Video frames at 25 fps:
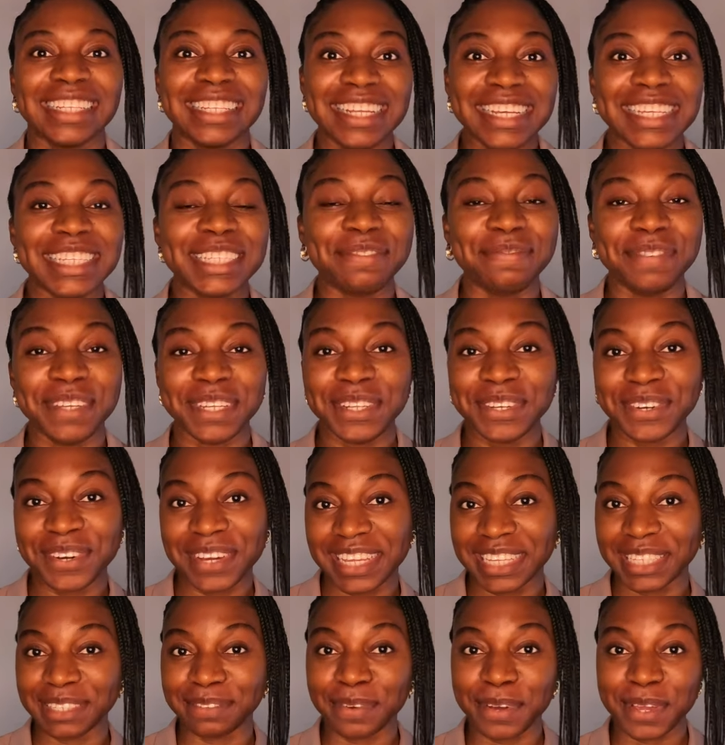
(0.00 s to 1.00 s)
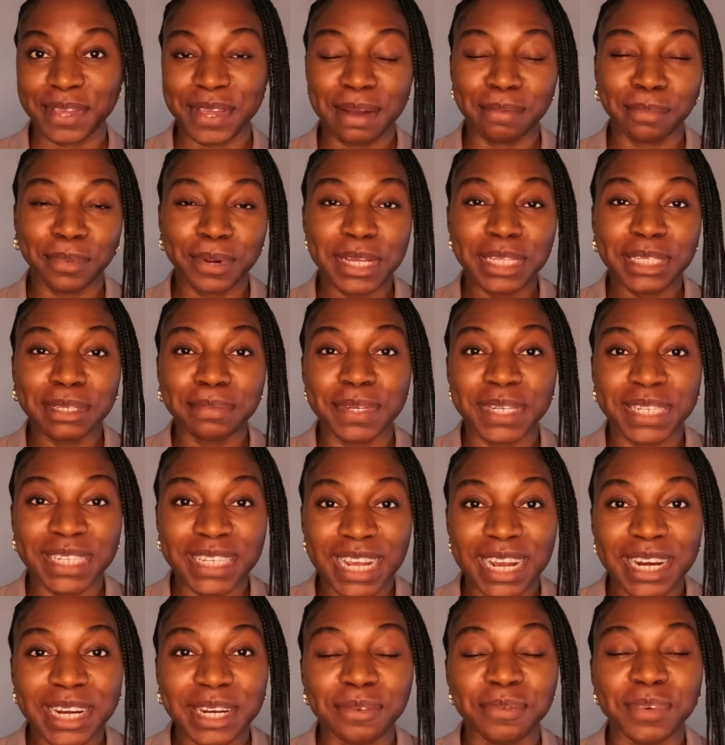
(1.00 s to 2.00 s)
This video is for you. I'm going to be
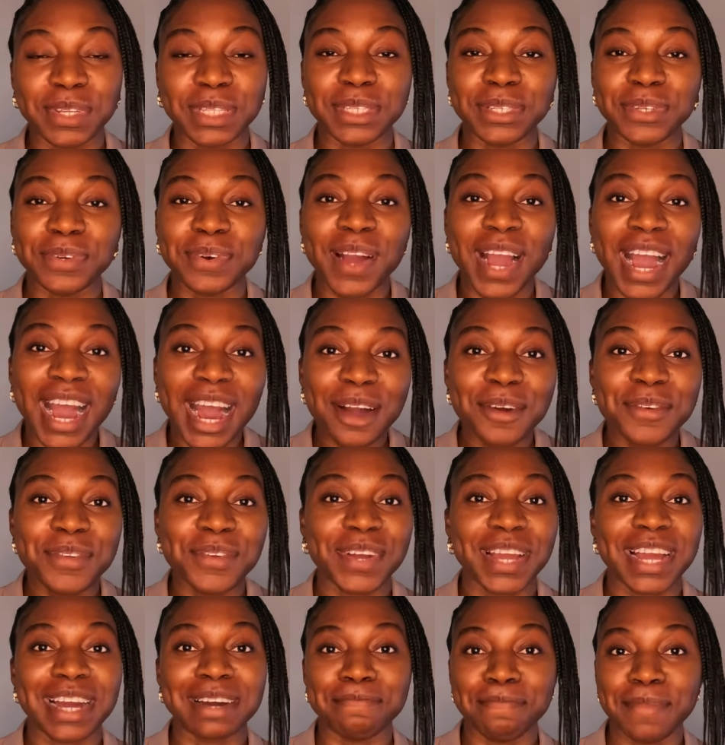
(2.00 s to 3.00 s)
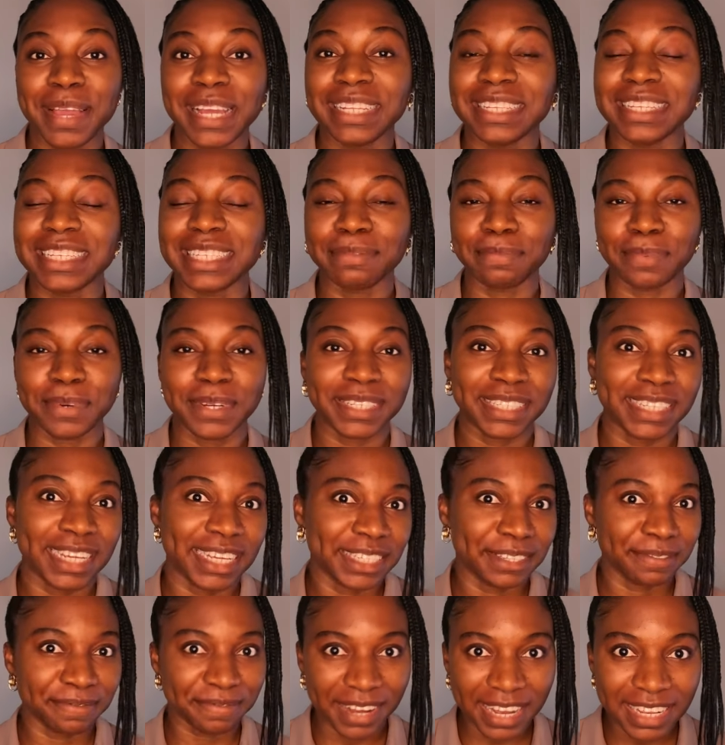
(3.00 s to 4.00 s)
sharing with you how you can make this
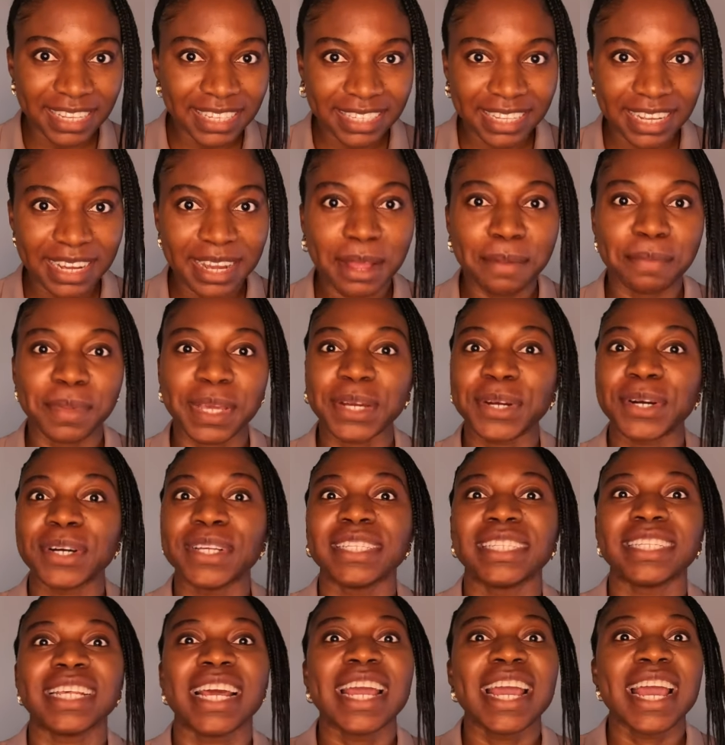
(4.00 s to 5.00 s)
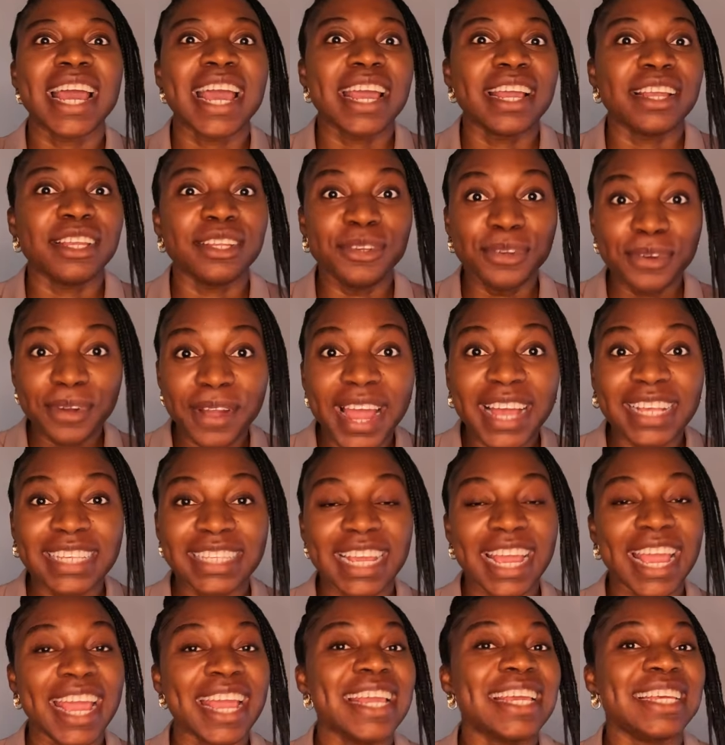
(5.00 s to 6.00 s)
process faster, because U
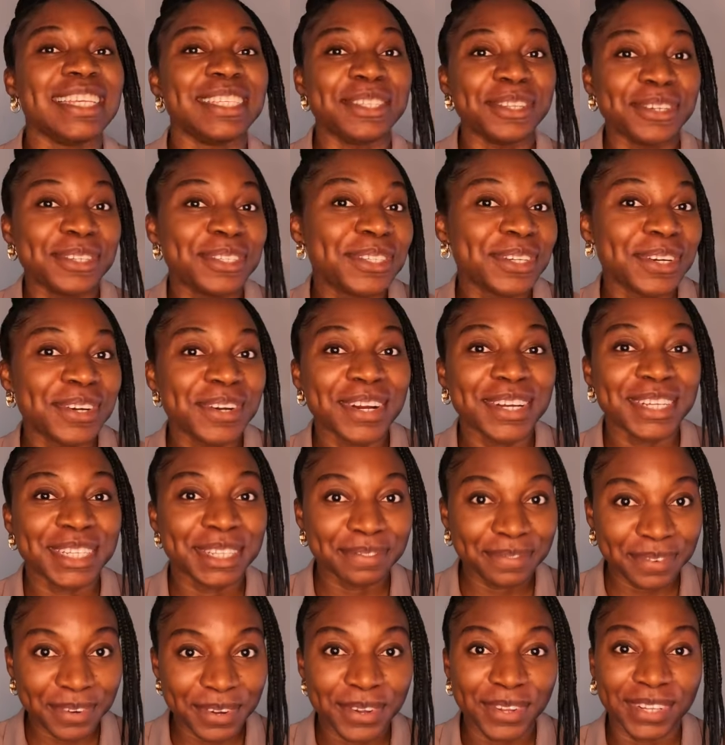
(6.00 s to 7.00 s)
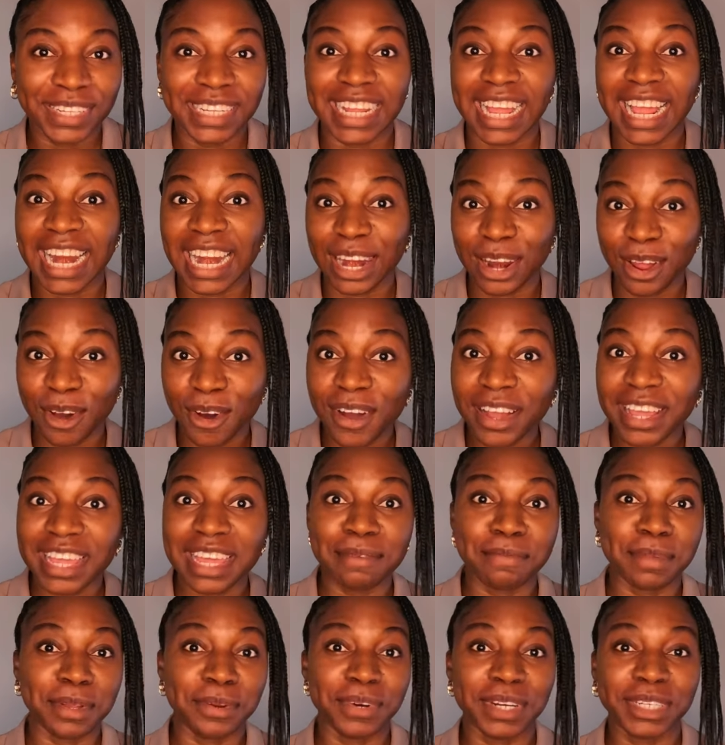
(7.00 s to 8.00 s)
S A is notorious for the
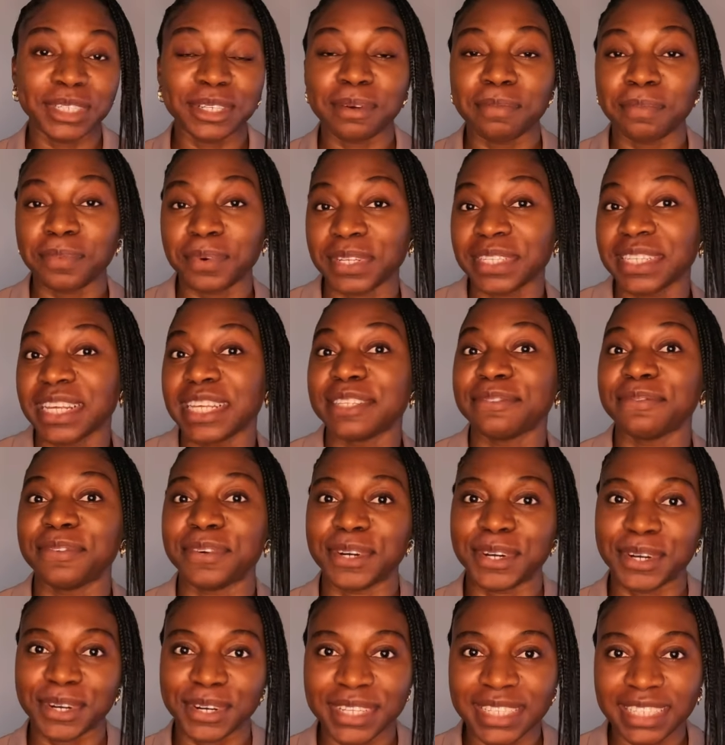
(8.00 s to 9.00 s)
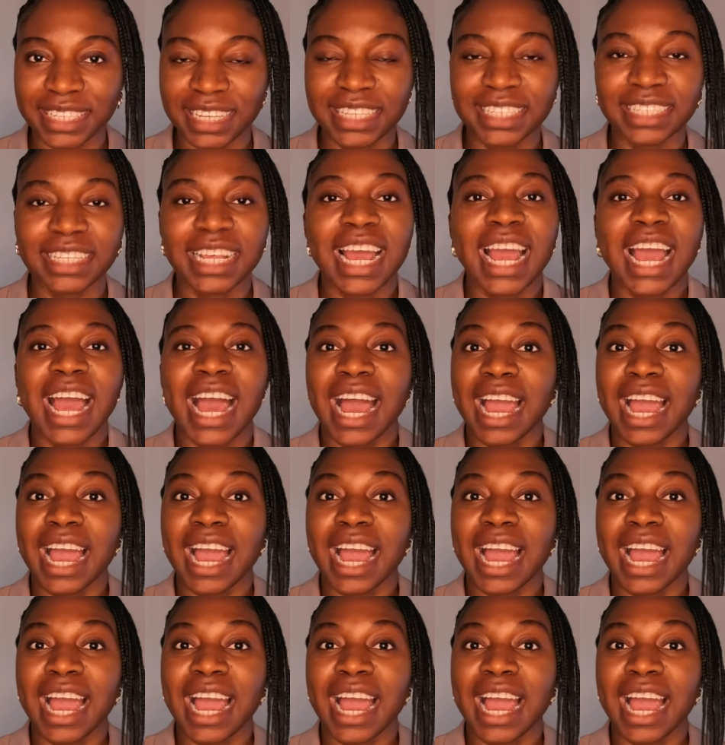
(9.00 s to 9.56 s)
long immigration process for nurses.